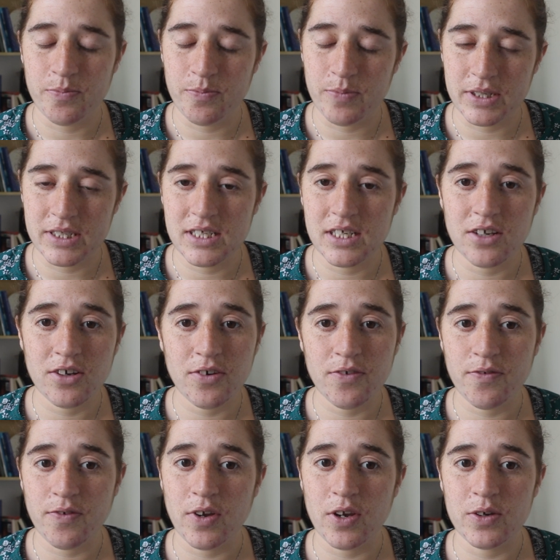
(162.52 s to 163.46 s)

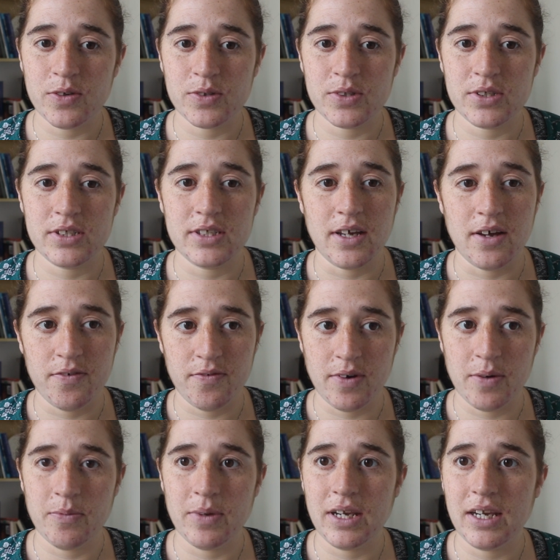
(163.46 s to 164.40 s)
Pachinko follows a
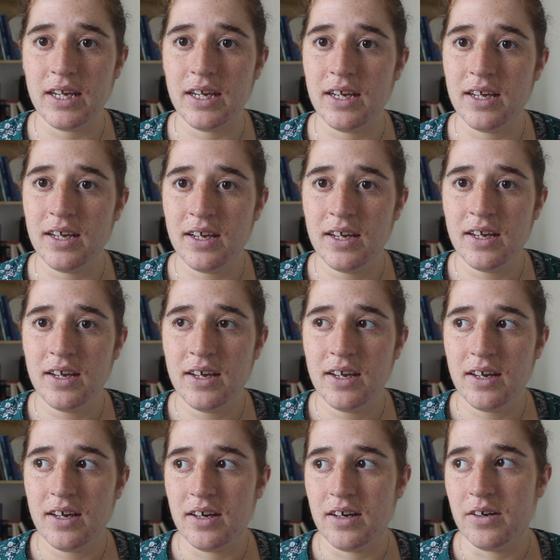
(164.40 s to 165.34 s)
family,
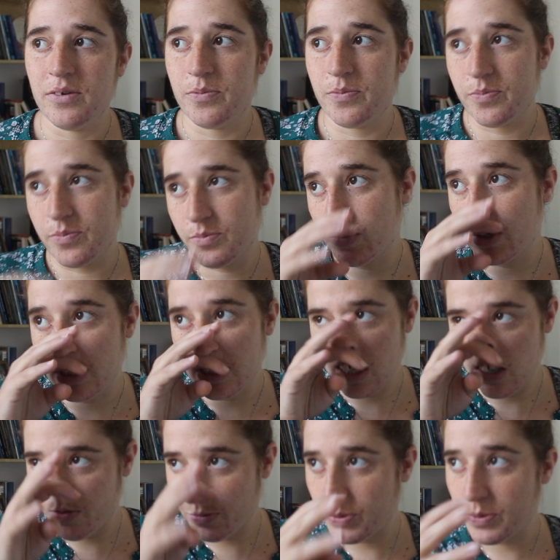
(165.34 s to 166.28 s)

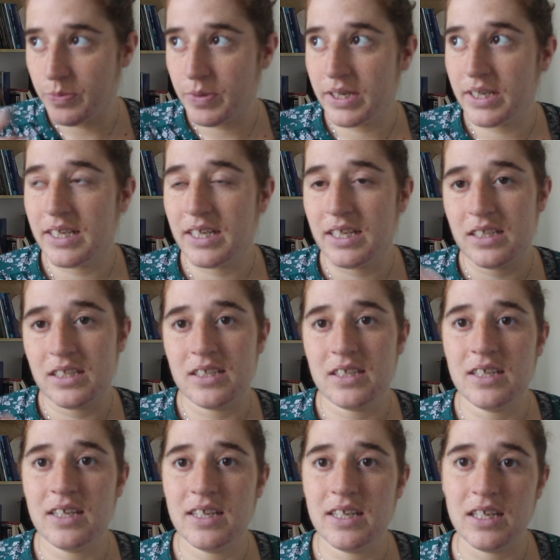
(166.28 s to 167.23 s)
a woman
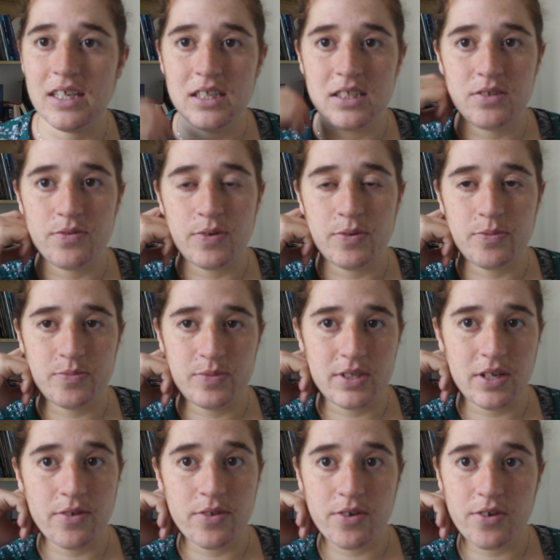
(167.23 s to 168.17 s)
that is from
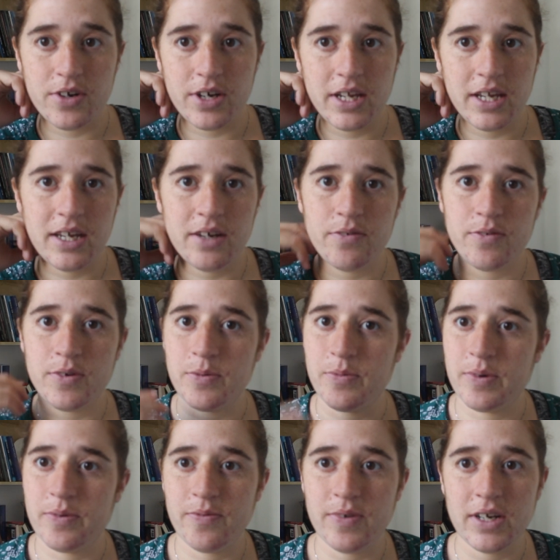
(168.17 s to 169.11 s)
South Korea,
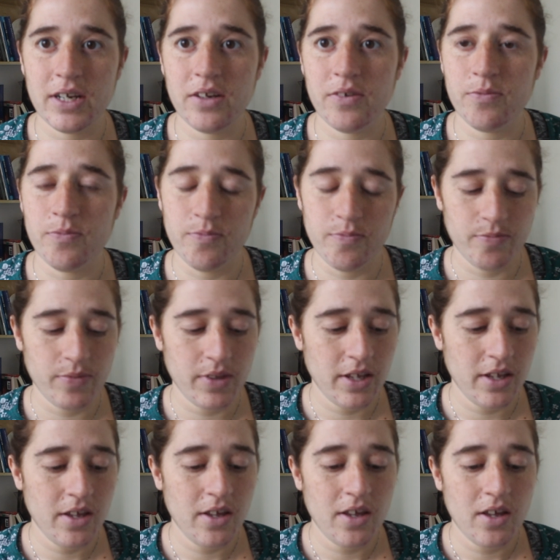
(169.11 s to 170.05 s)
from a very
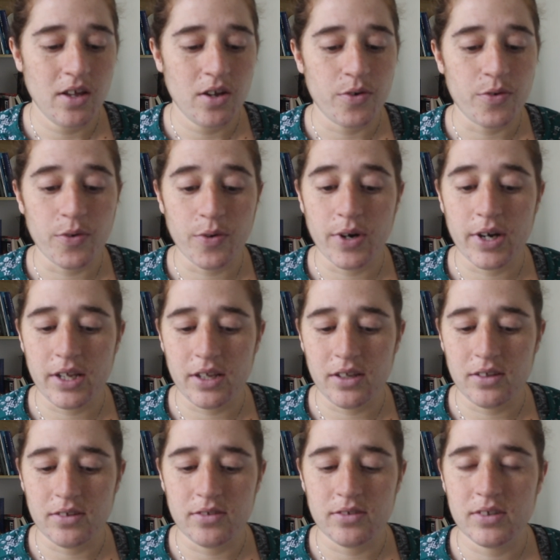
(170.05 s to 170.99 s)

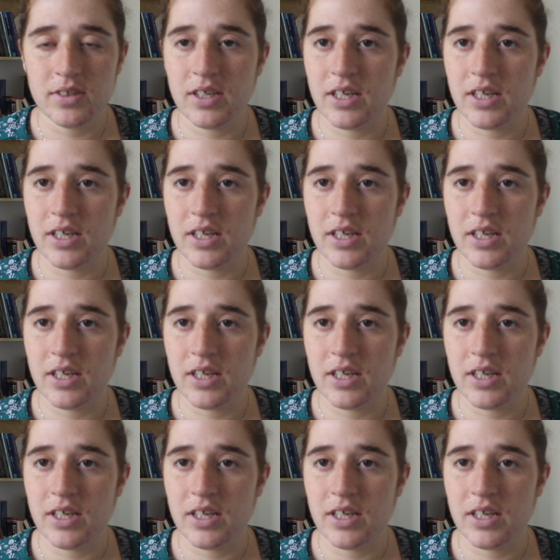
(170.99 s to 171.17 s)
rural